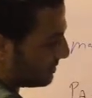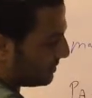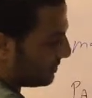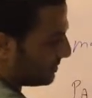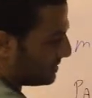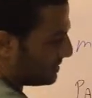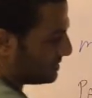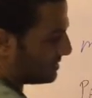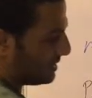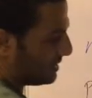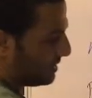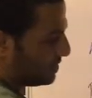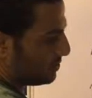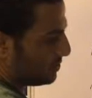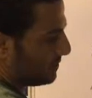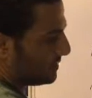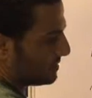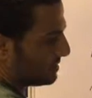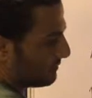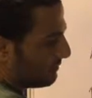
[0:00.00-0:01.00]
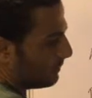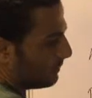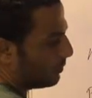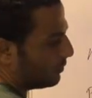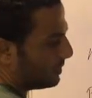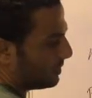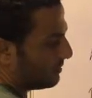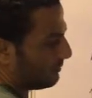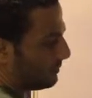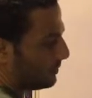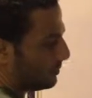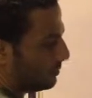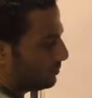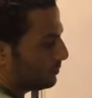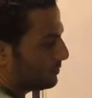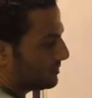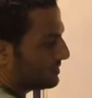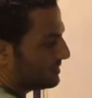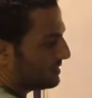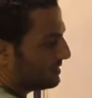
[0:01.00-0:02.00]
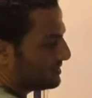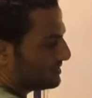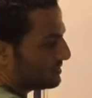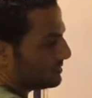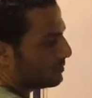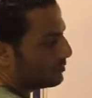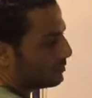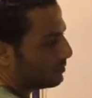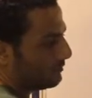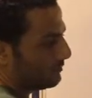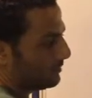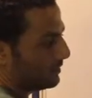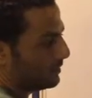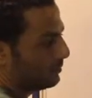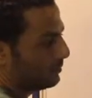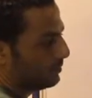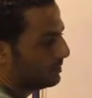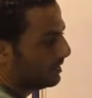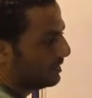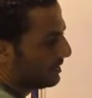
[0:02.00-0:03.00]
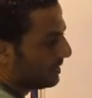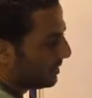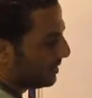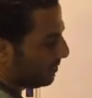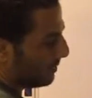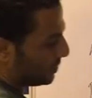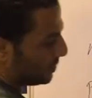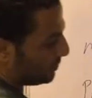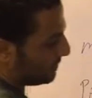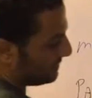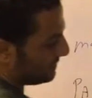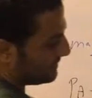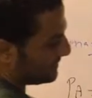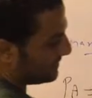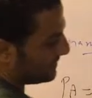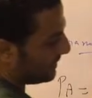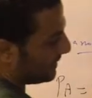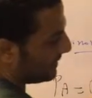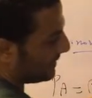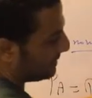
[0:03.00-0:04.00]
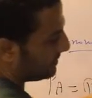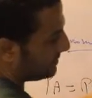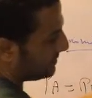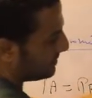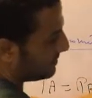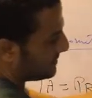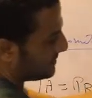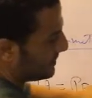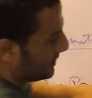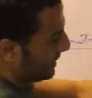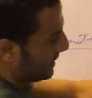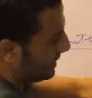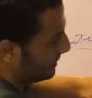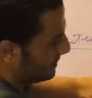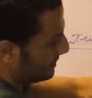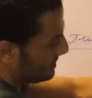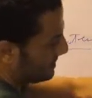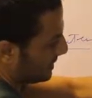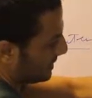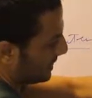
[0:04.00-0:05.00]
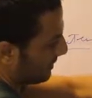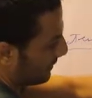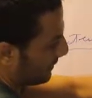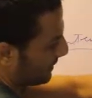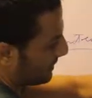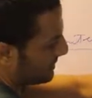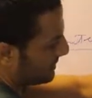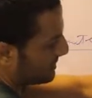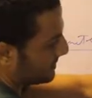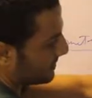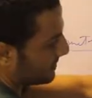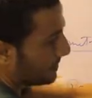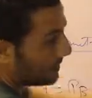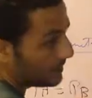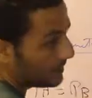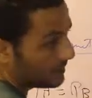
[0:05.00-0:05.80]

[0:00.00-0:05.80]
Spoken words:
actually the flowing fluid with density rho fluid. But what is the height? The height is A plus